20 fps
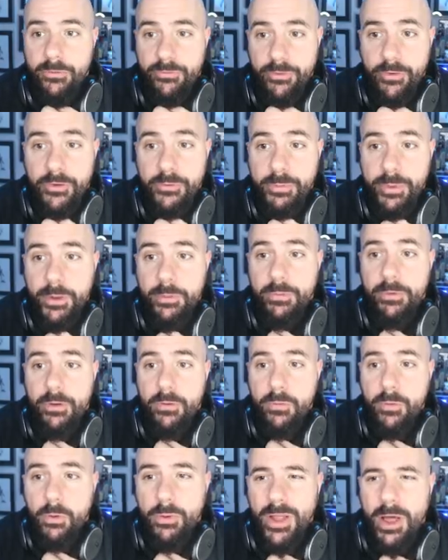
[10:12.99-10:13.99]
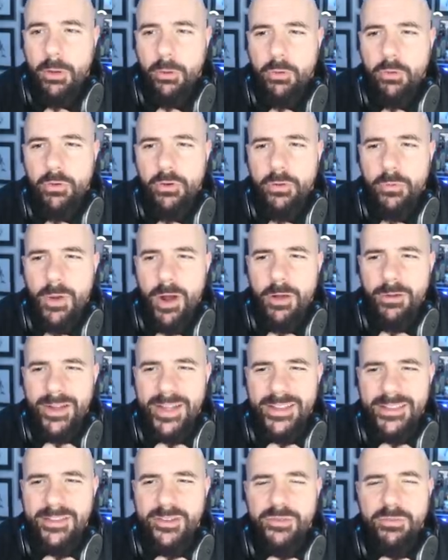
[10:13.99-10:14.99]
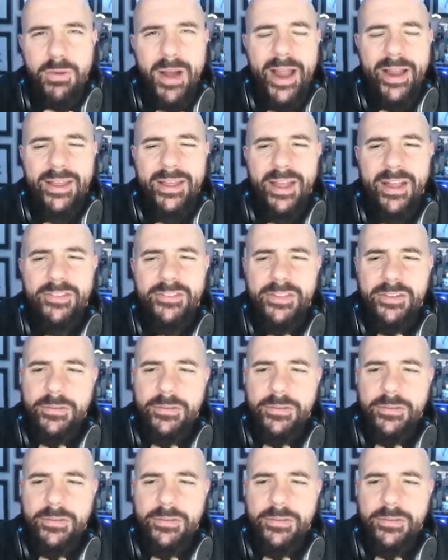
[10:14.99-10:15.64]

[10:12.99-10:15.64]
First play, we're going to roll out corner route, get this rat catch,